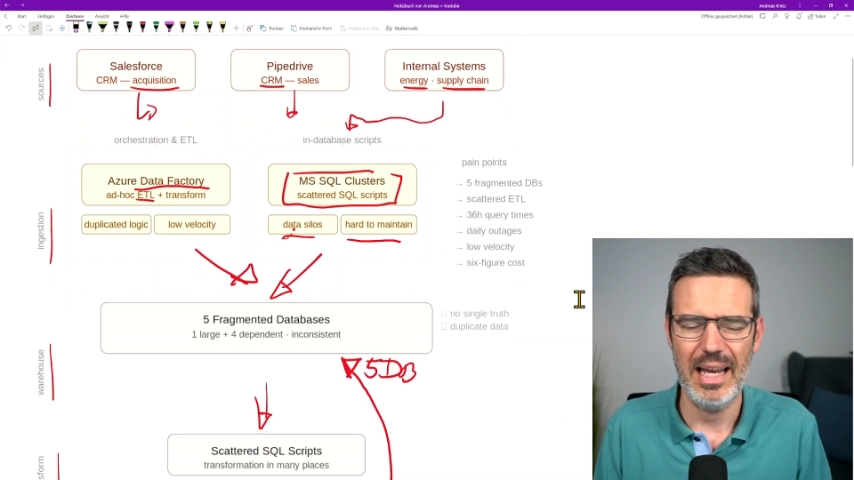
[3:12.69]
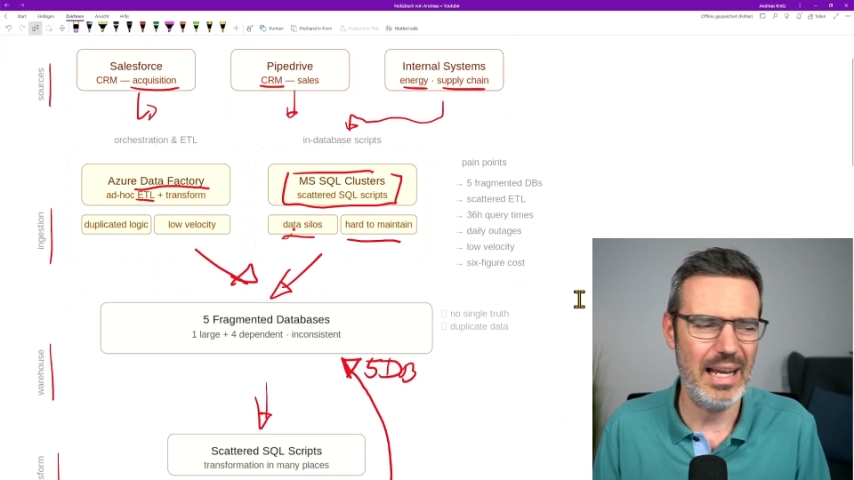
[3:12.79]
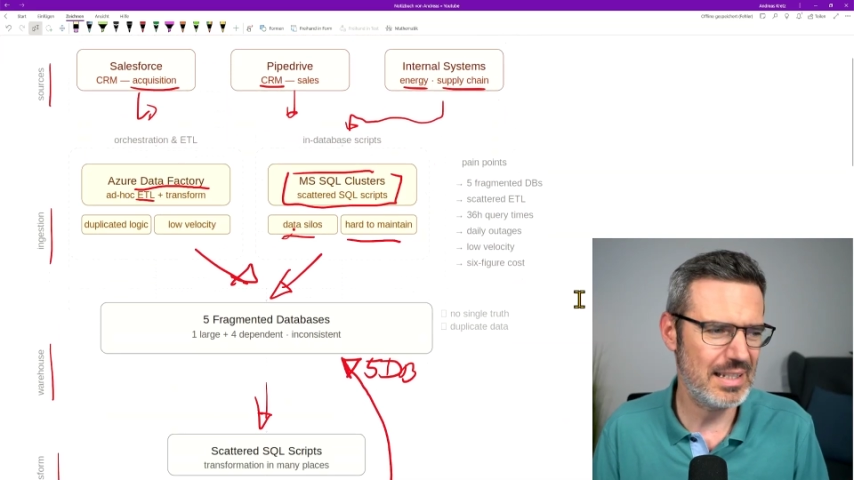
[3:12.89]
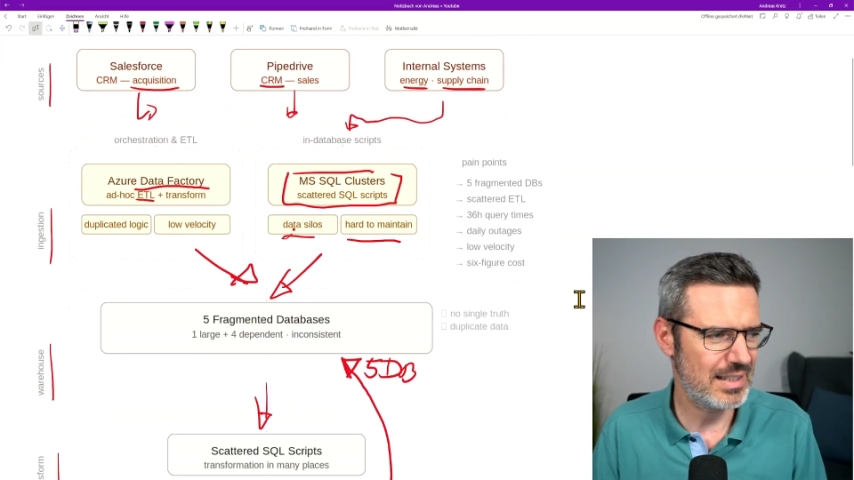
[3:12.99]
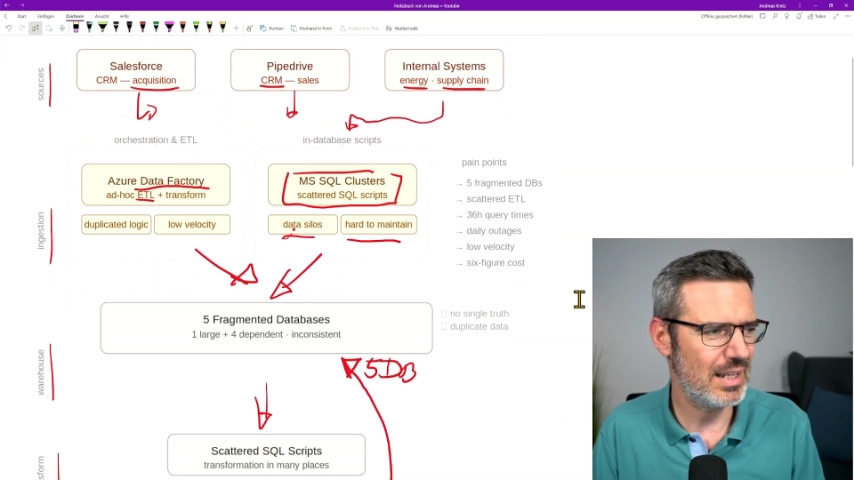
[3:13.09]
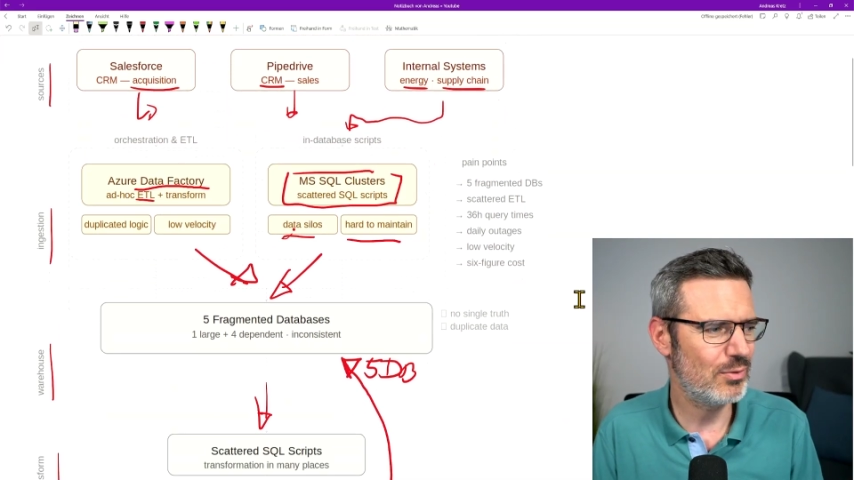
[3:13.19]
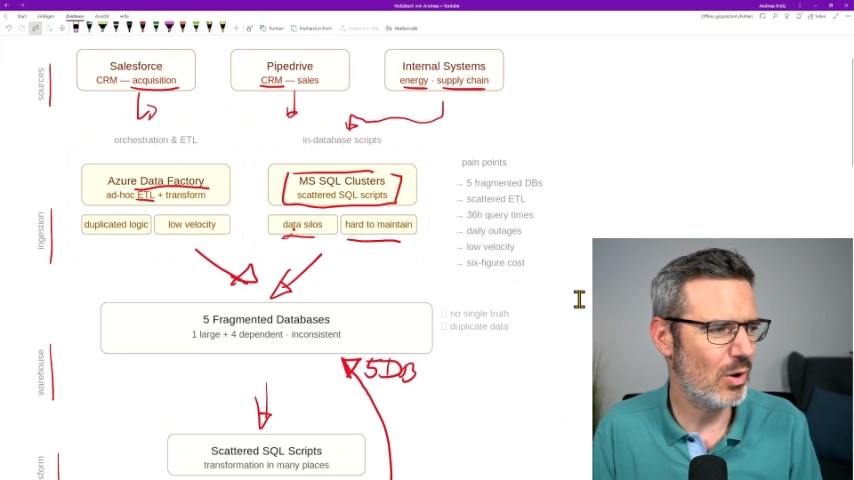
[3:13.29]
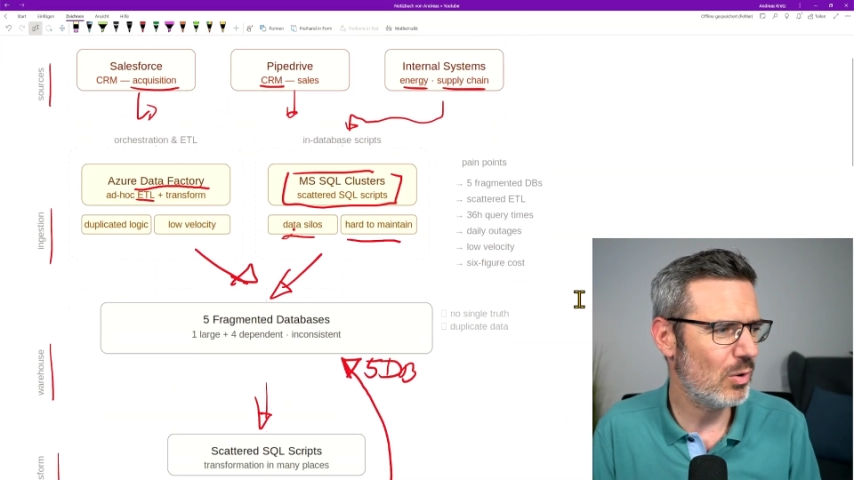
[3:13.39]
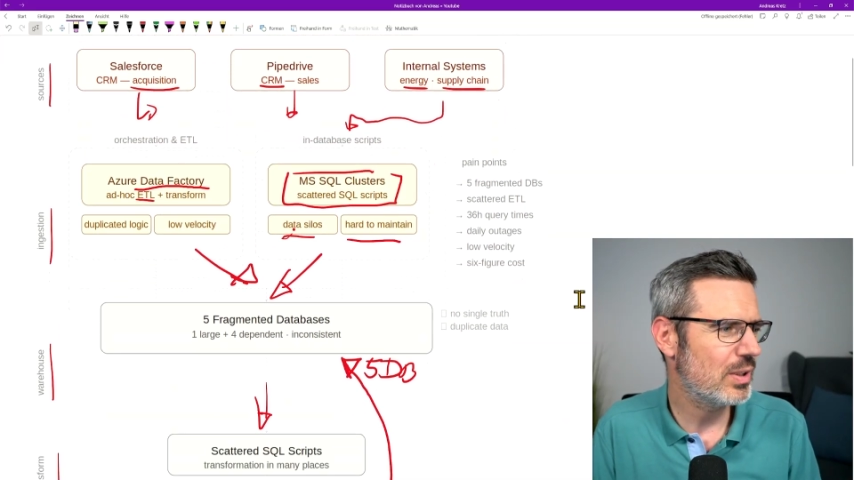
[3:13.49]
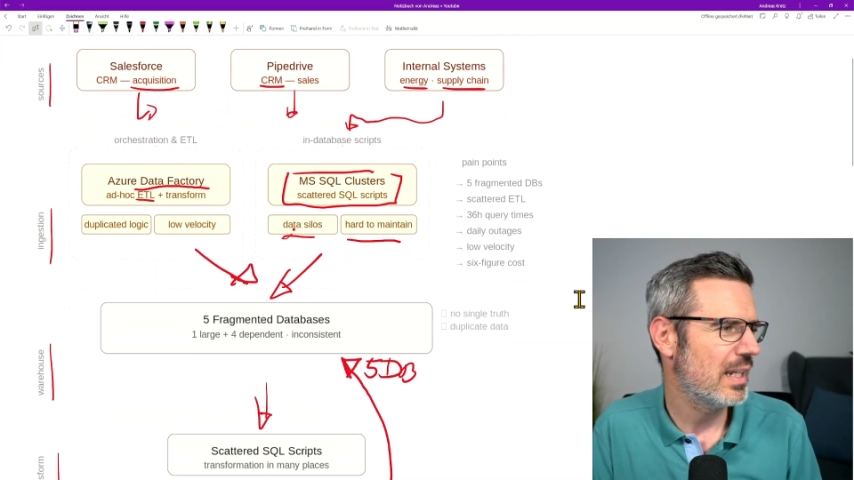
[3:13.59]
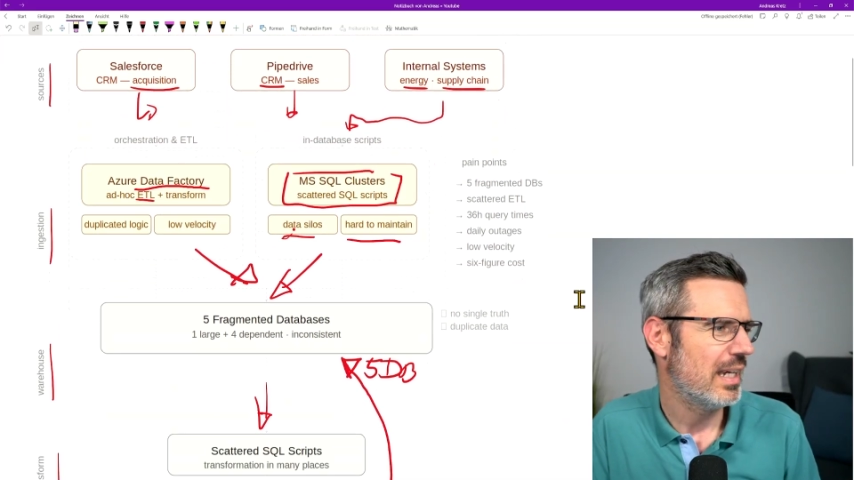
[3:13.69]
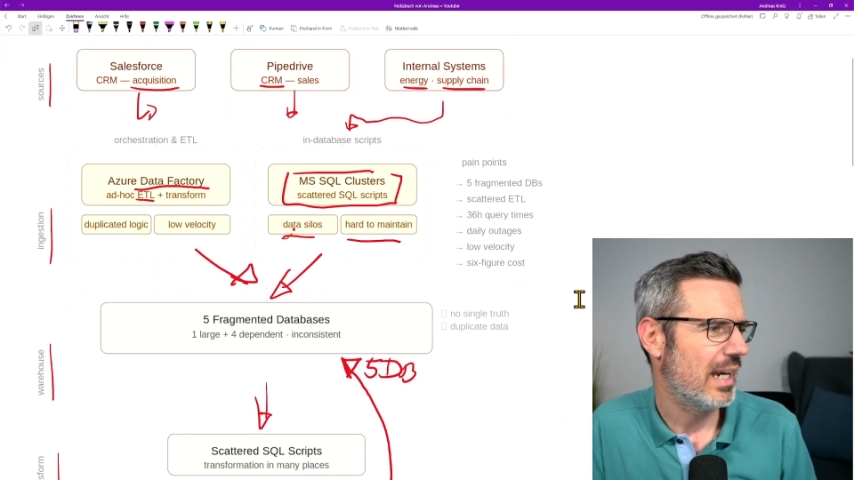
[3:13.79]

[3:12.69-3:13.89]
As they wrote,